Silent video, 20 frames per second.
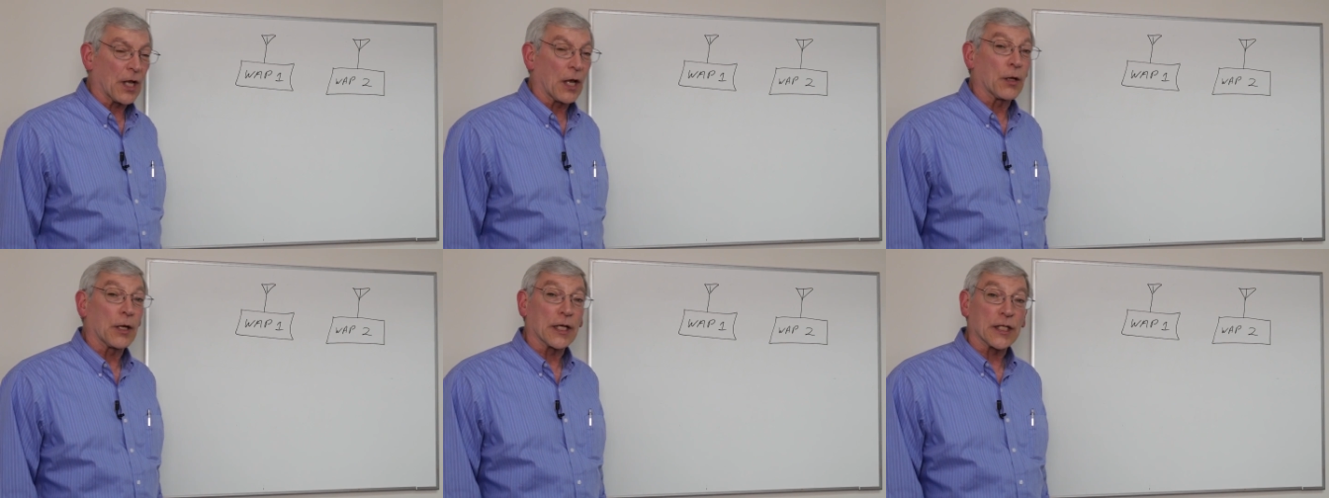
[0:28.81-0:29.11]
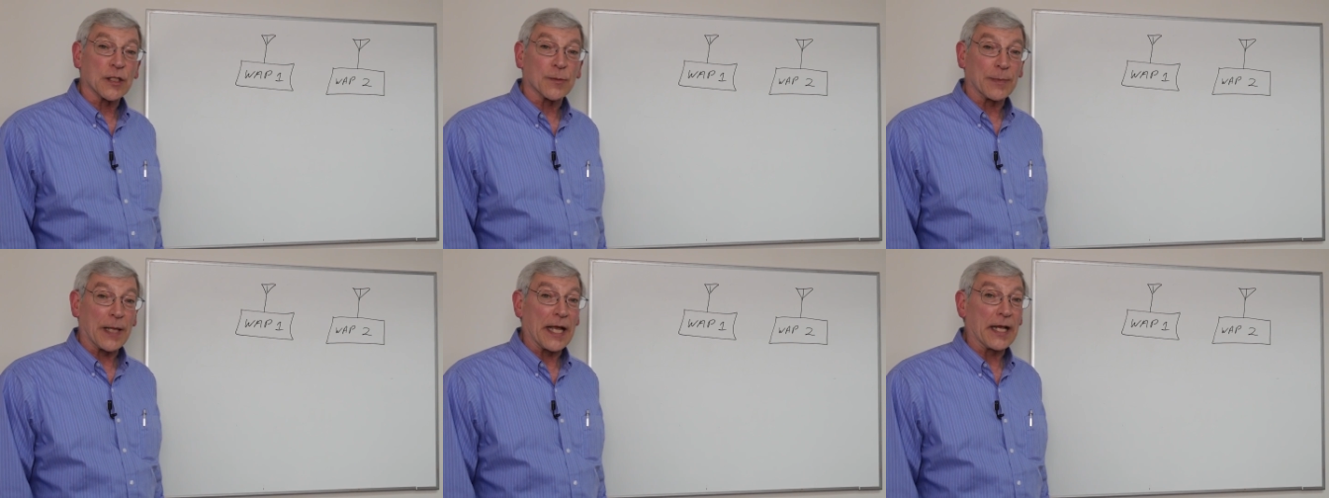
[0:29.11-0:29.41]
I'll
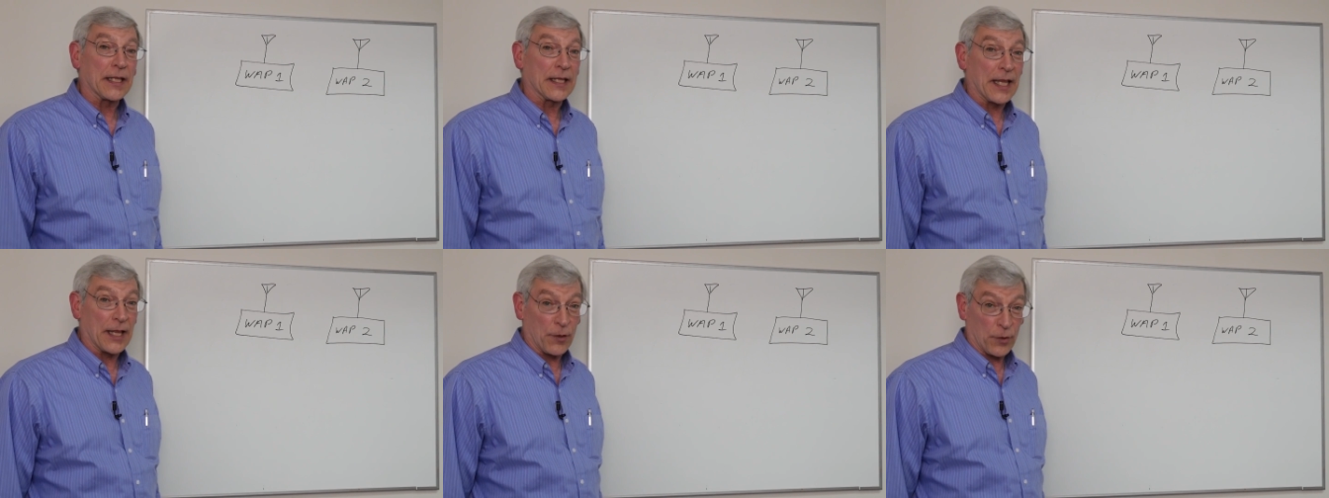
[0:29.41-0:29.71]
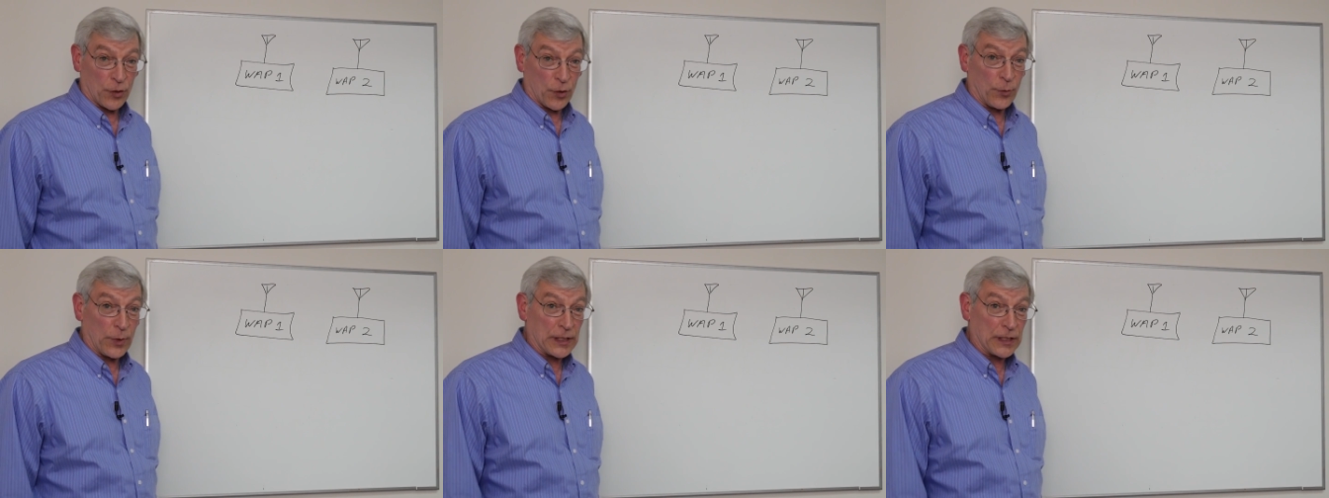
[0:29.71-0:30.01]
explain the,
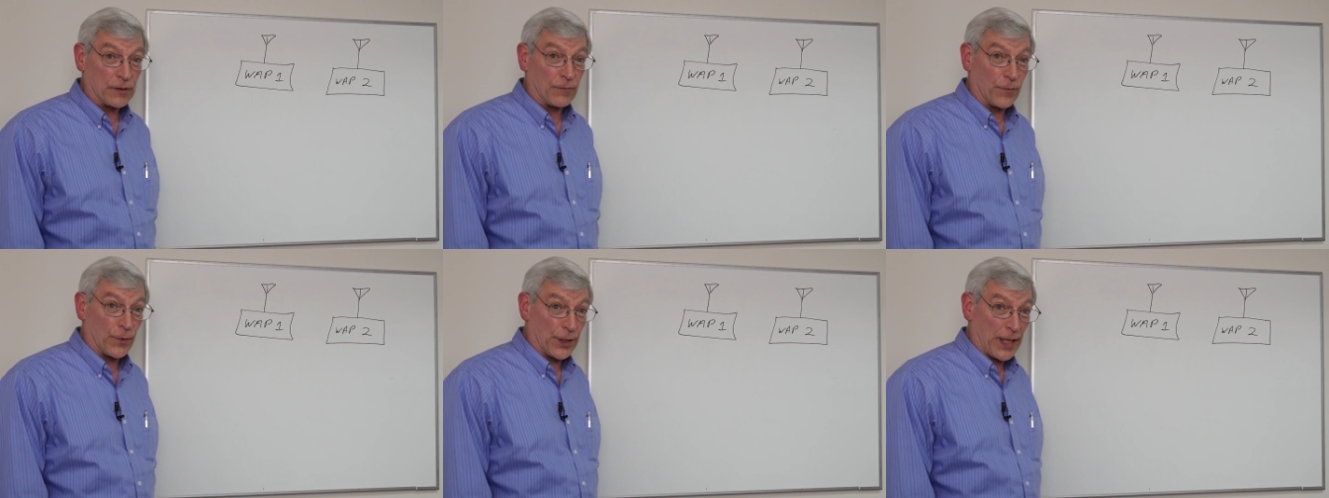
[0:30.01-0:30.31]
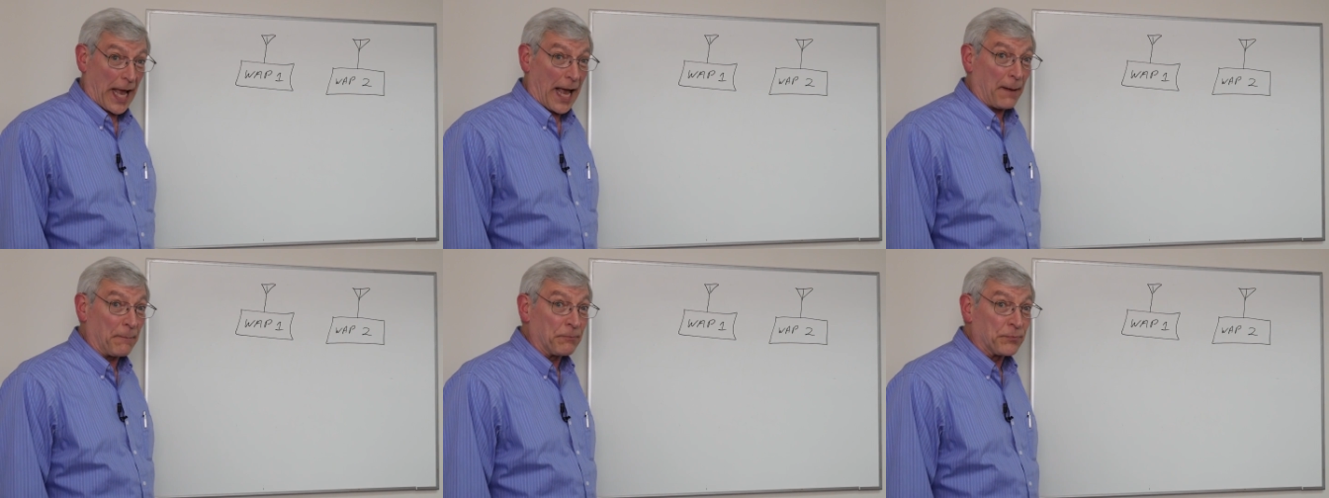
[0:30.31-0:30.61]
the reason for
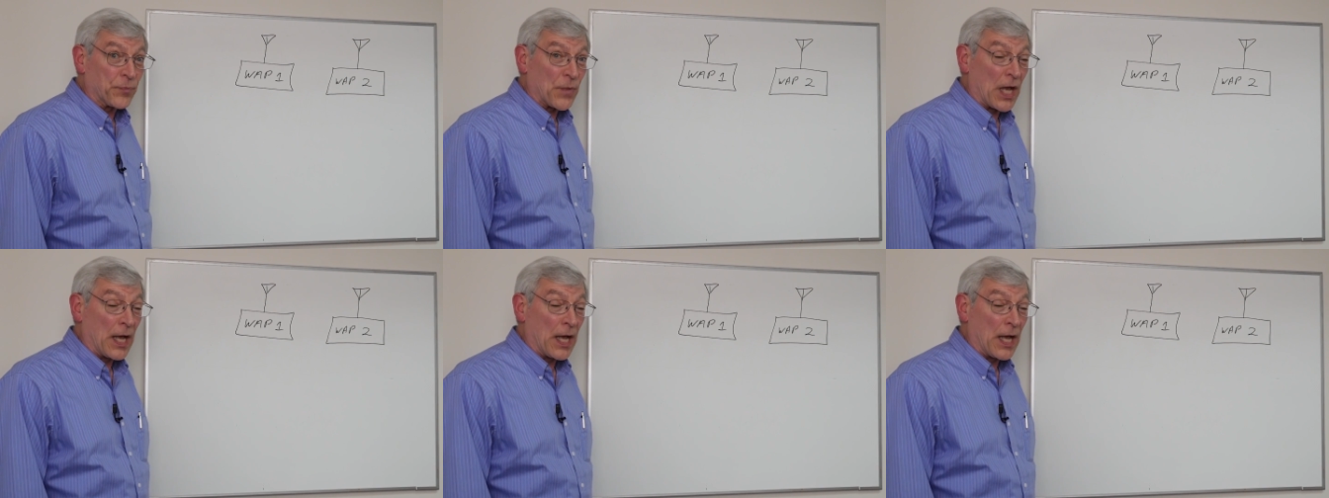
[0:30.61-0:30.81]
that.